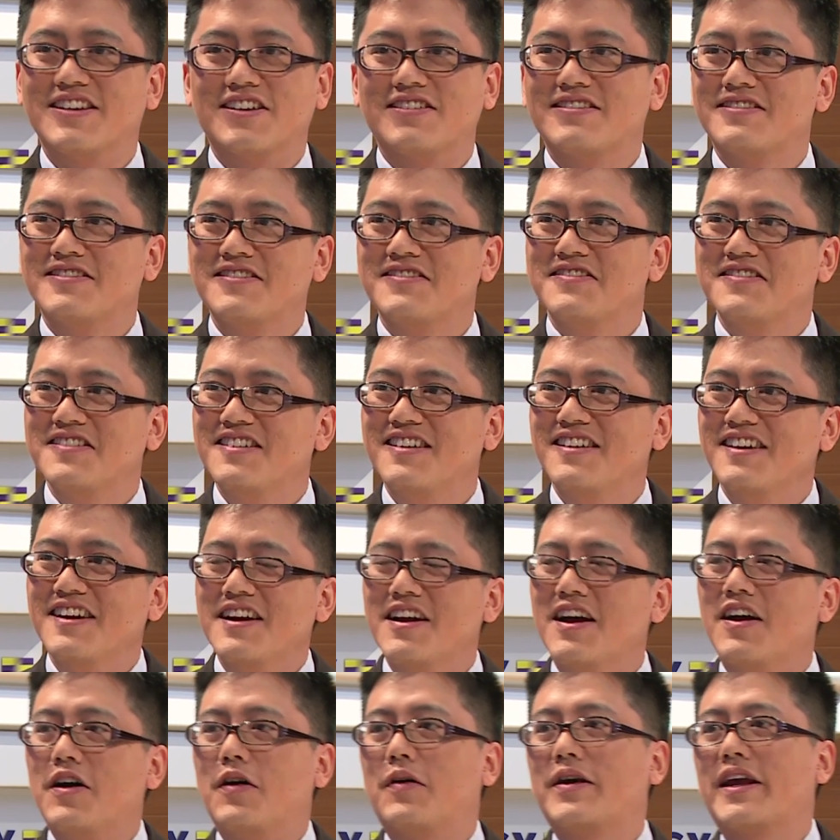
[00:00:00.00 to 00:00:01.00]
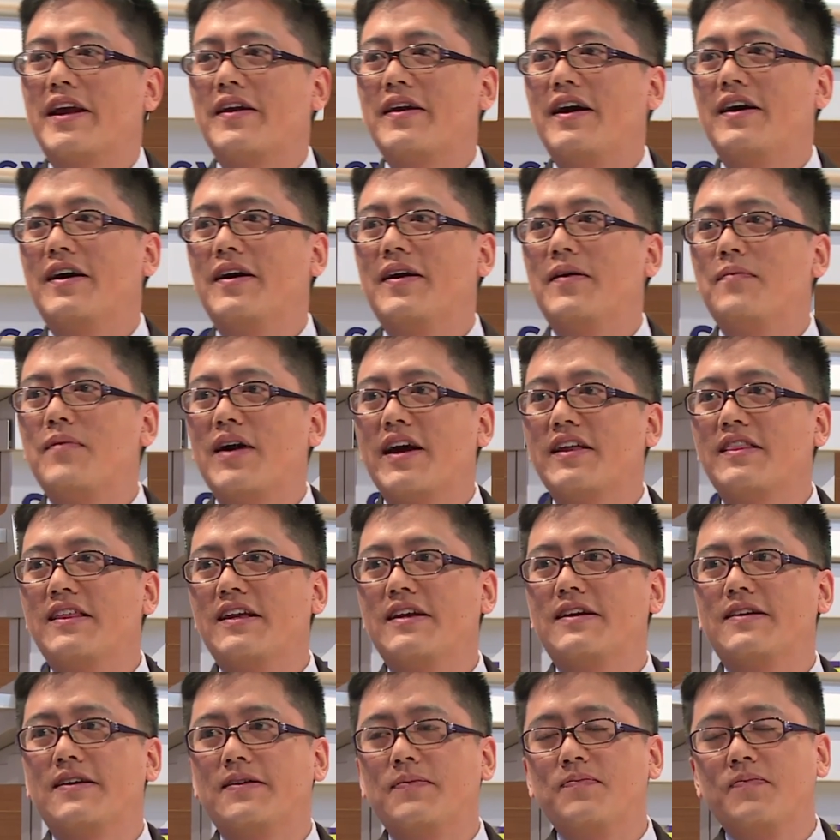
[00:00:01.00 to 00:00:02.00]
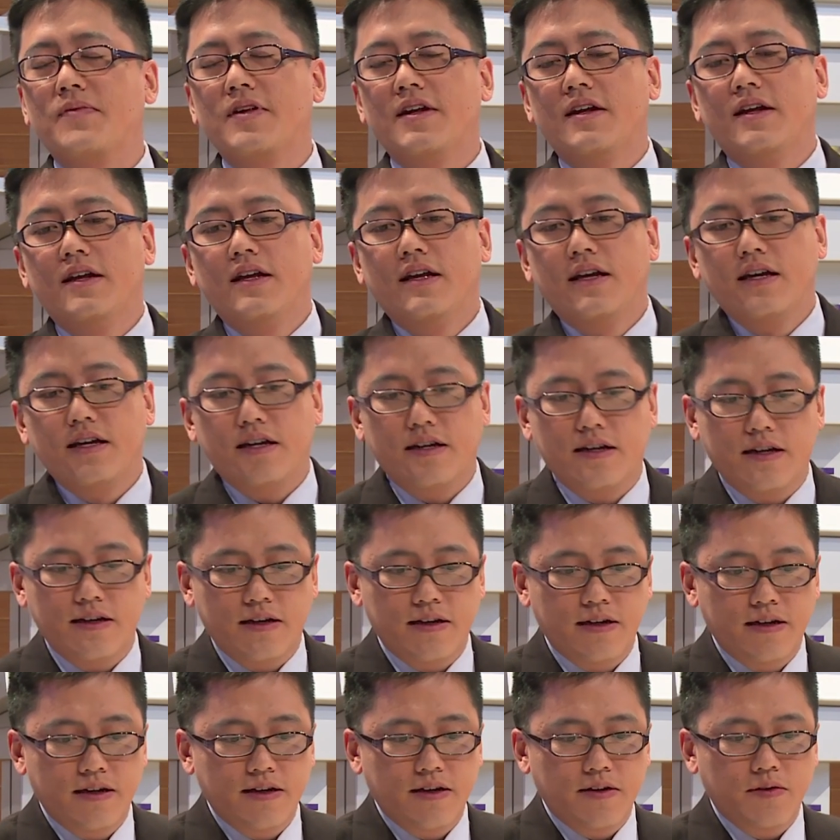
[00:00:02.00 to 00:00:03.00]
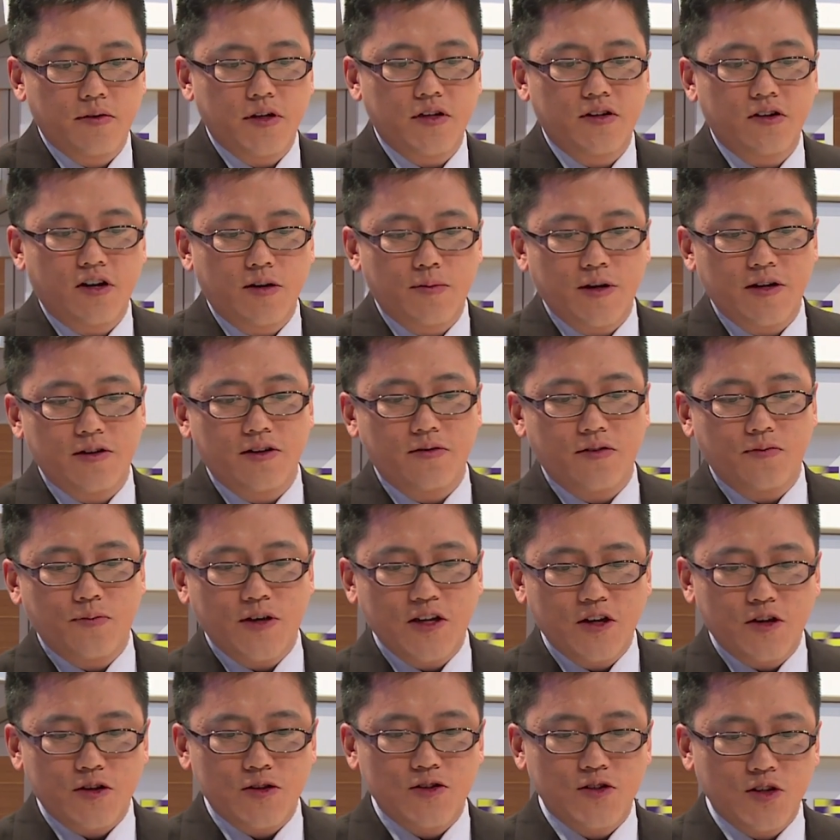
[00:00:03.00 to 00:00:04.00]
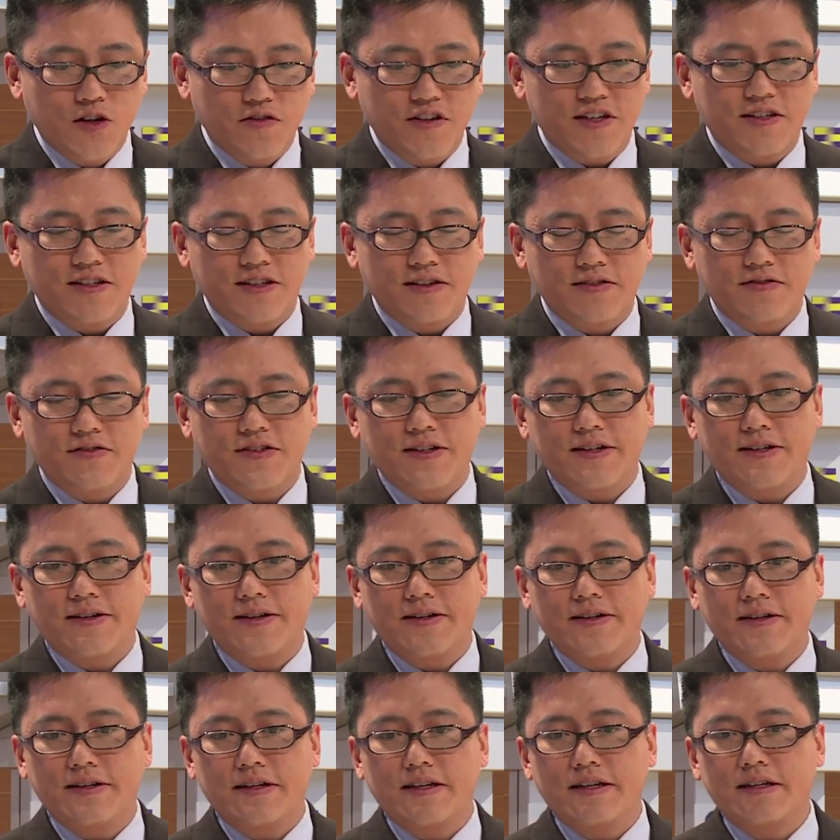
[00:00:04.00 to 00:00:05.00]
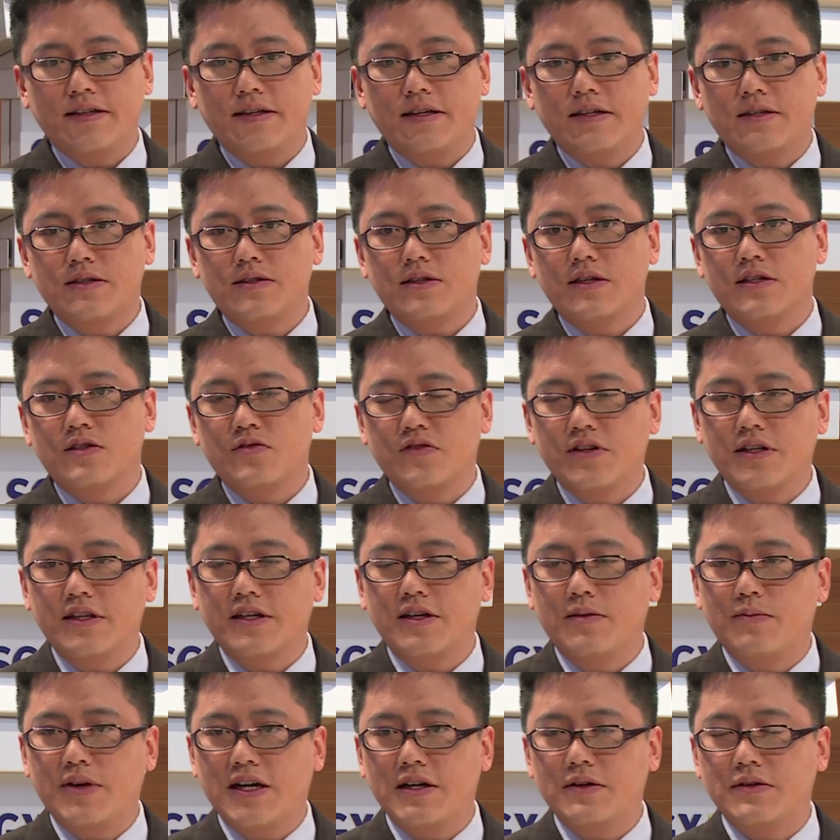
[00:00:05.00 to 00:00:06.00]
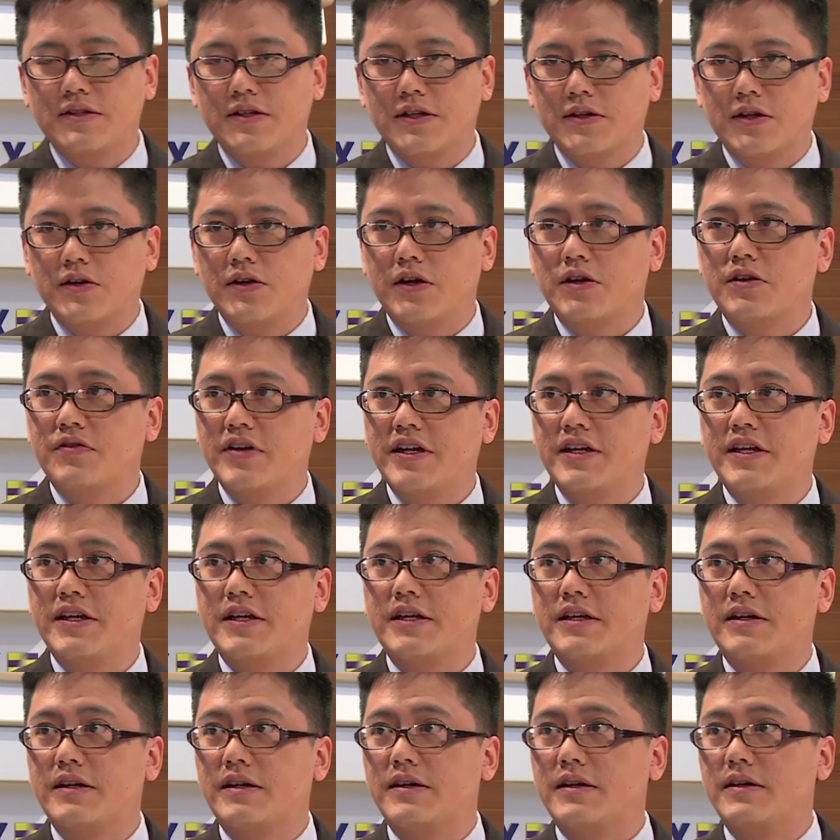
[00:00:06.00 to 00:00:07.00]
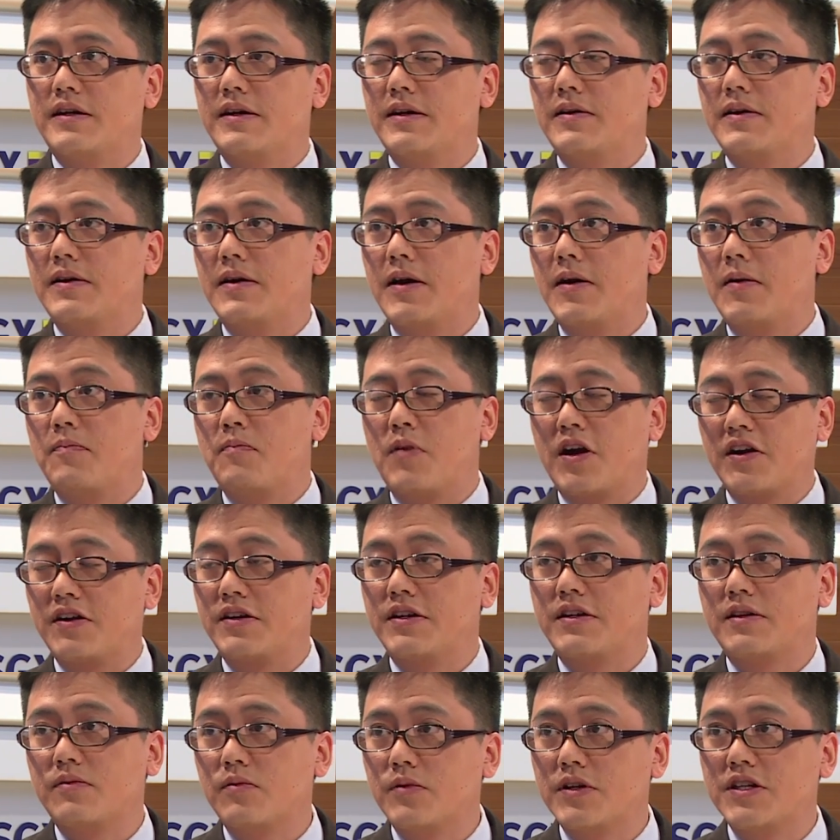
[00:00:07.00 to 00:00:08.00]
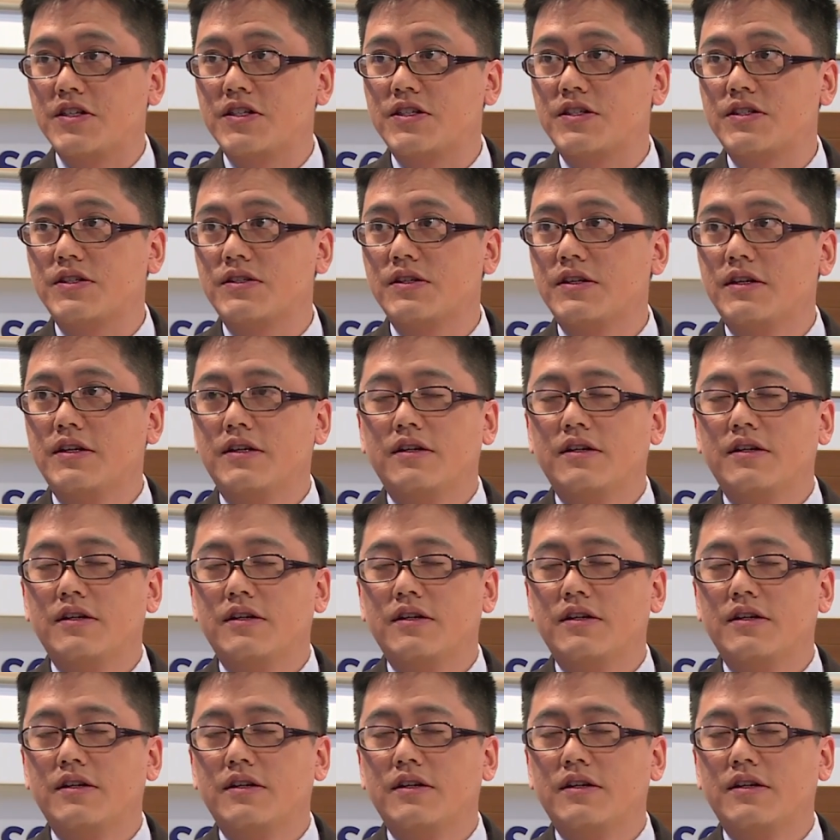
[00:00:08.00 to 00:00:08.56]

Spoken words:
No. Okay. I think you talk about it being conservative. It's really about creating a market which